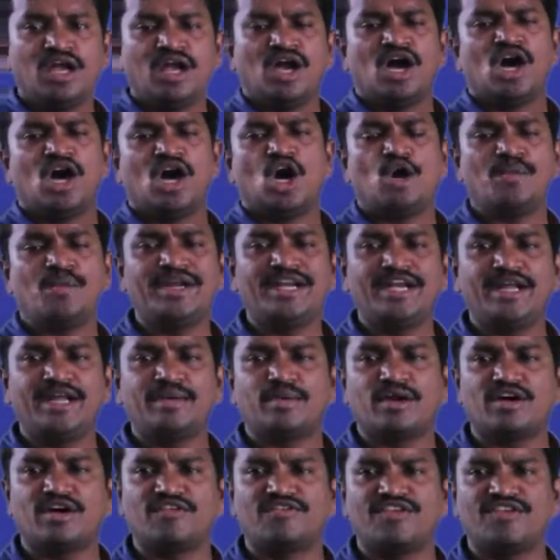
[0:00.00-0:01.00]
how many
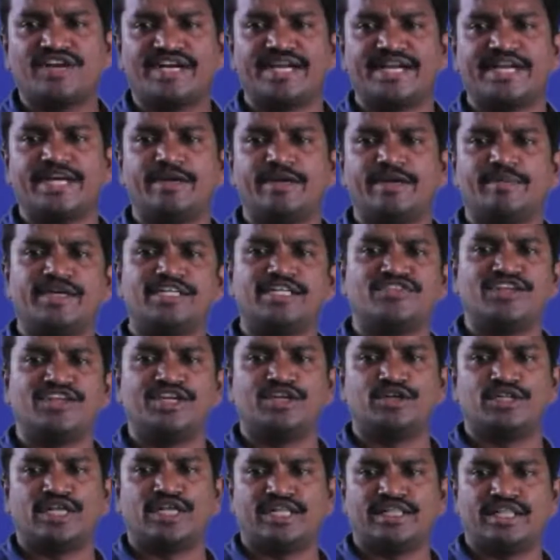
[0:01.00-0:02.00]
number of redundant bits we
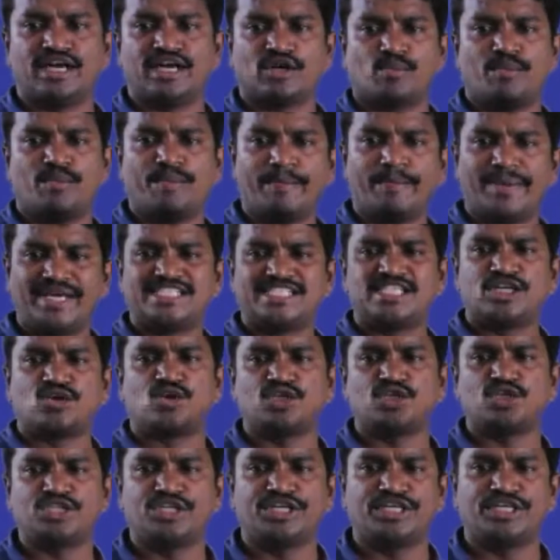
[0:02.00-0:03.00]
need. The basic
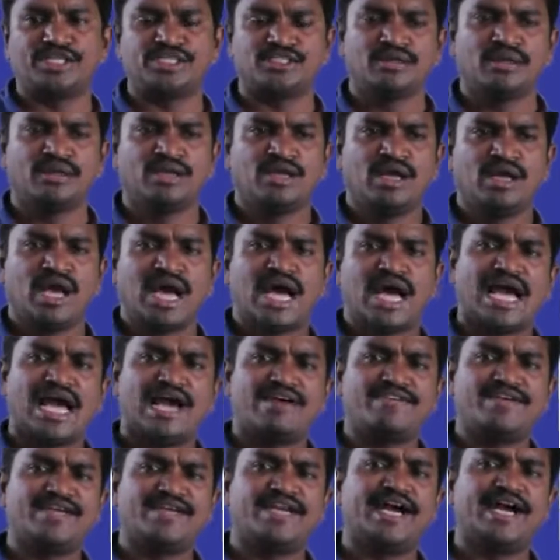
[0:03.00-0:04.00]
question is, I
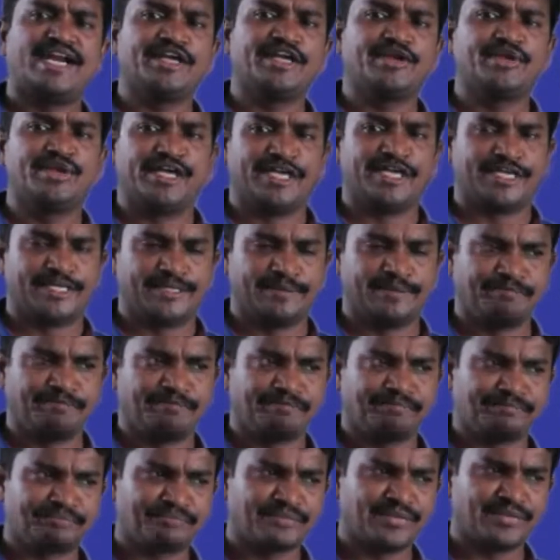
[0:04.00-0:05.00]
have a data unit.
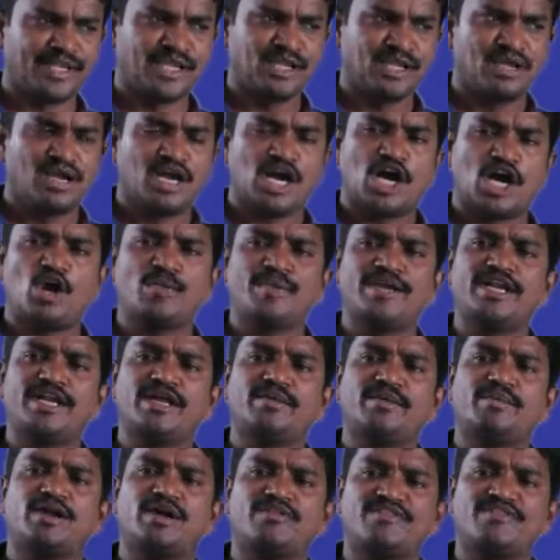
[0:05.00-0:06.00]
How many
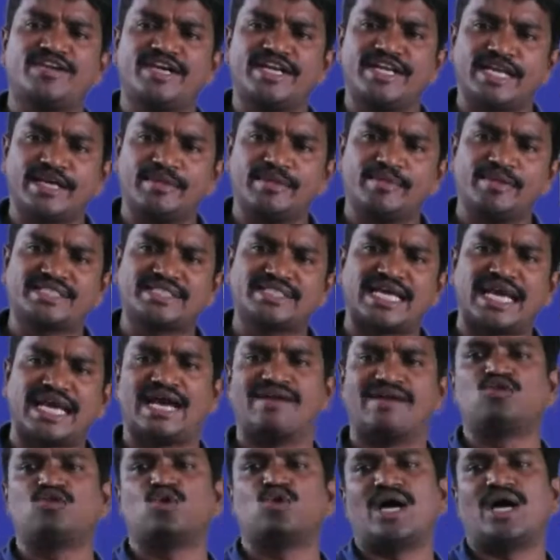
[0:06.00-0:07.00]
number of redundant bits I
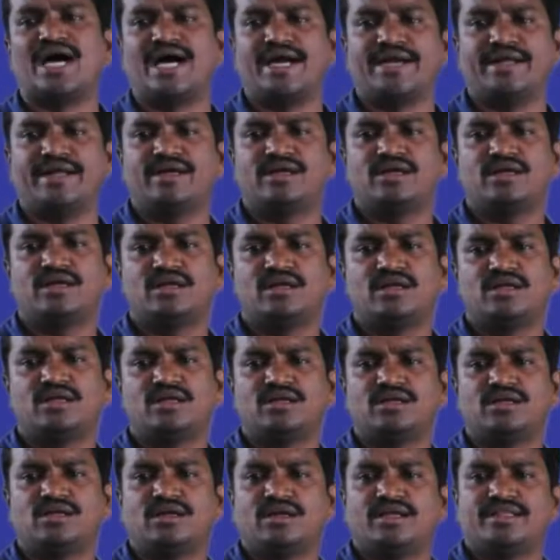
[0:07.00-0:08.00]
have to add?
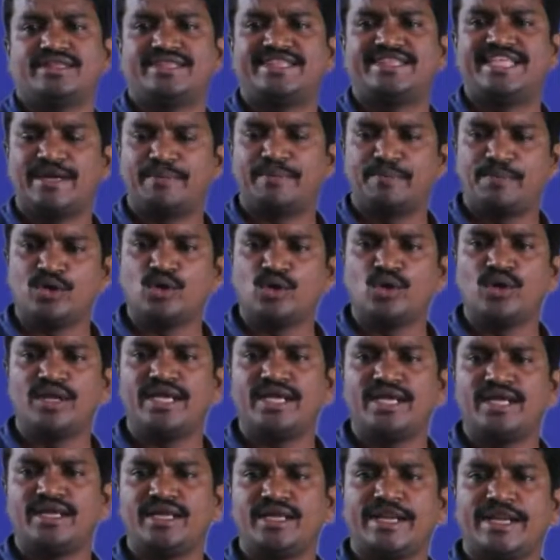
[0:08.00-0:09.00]
That
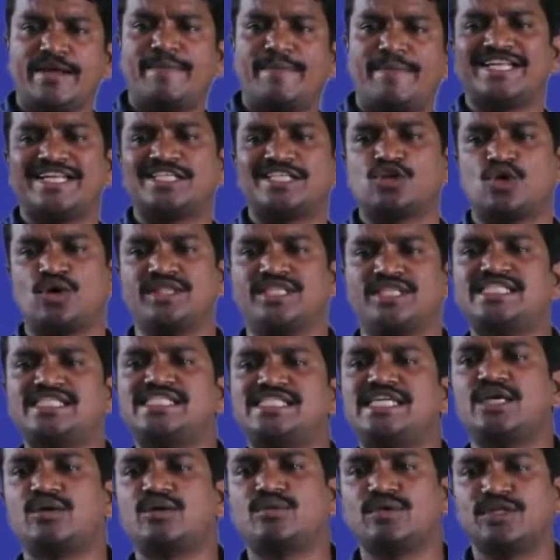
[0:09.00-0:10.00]
purely depends on this
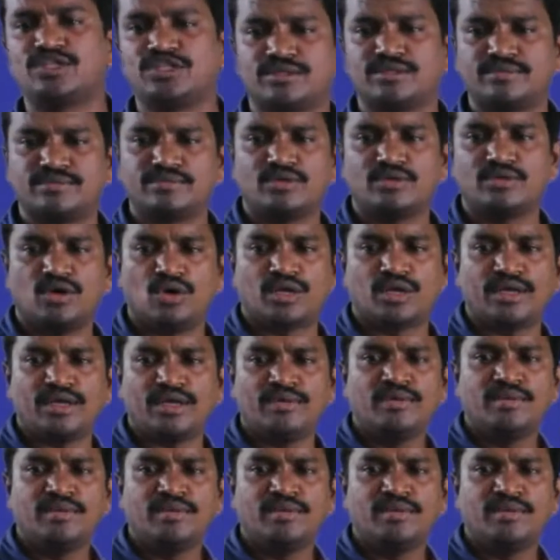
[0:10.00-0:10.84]
equation. Okay,